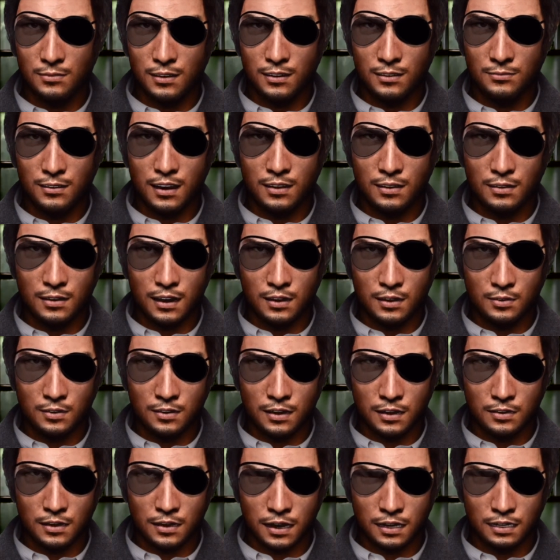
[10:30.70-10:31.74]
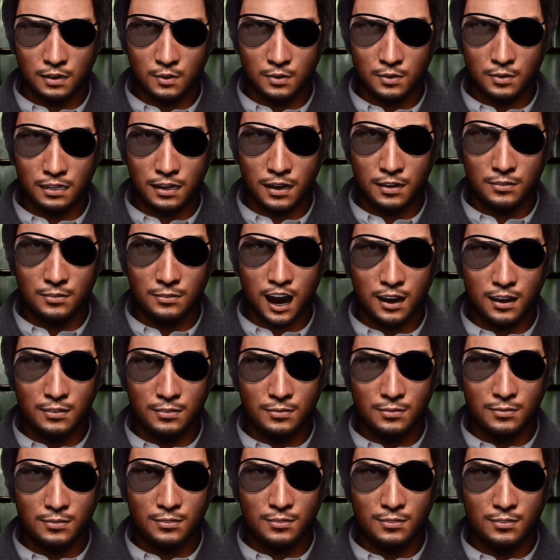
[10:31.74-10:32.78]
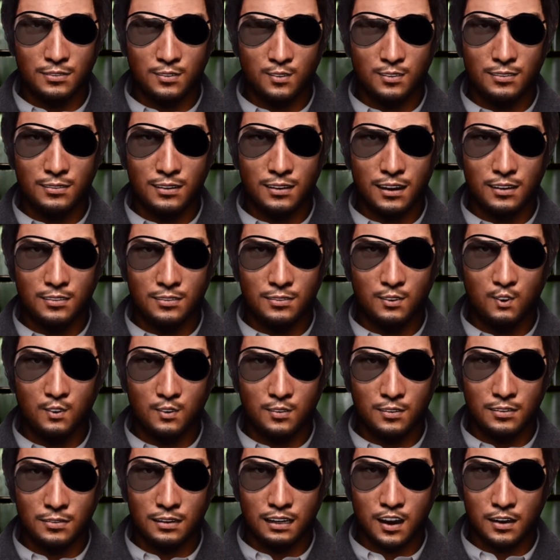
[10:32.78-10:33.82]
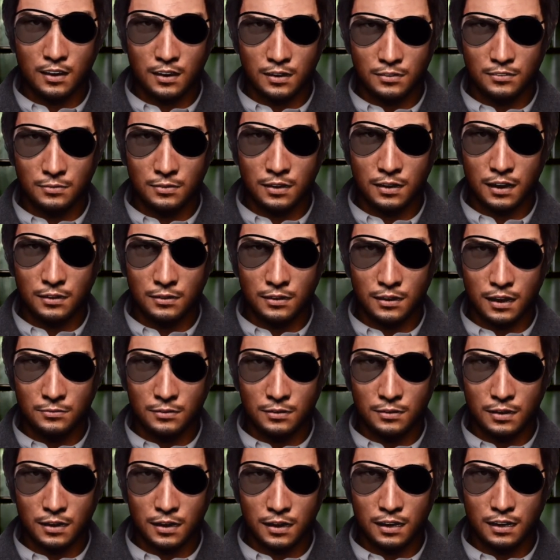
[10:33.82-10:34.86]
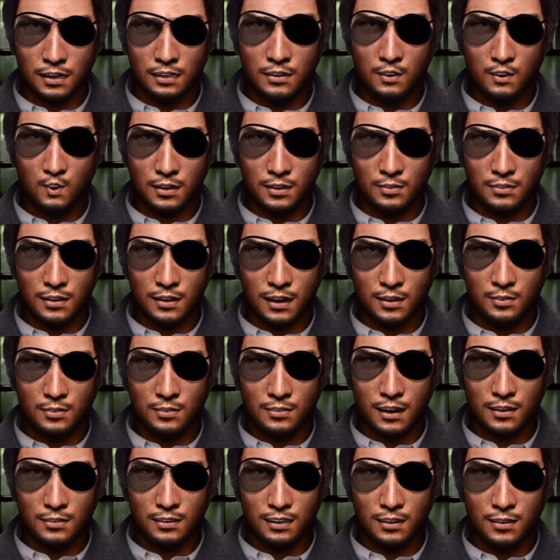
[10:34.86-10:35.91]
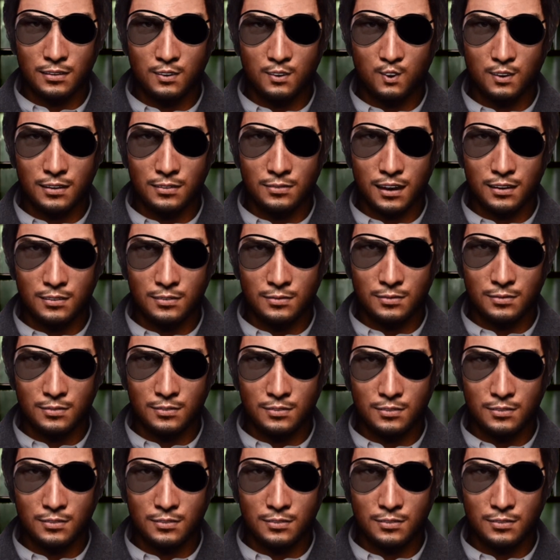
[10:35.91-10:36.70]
I might have a vacation at some point where I can take 2 weeks off, and I might spend some of that time doing something like that.